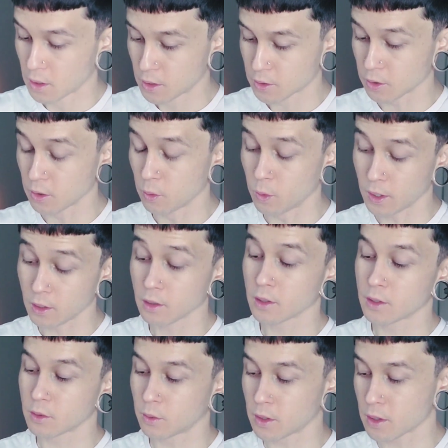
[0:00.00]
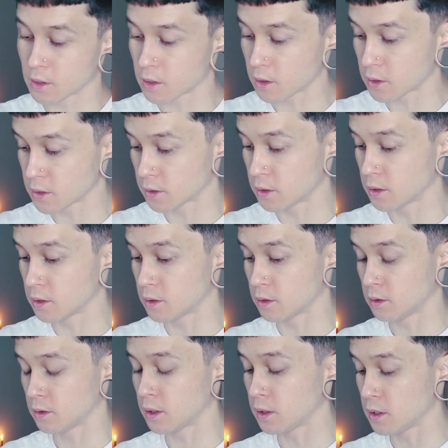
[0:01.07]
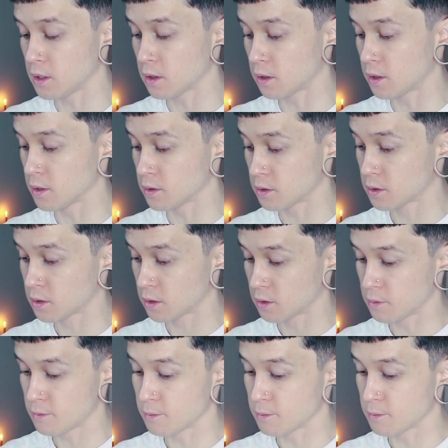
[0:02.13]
So the Well is one of the cards that the artist